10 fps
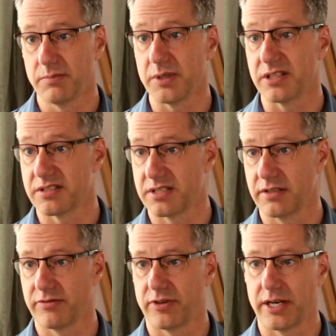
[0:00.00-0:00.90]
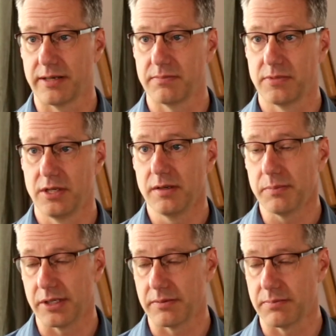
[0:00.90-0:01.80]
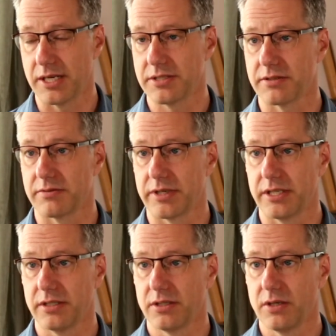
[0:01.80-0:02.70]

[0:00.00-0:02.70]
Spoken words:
be it stick frame, be it masonry,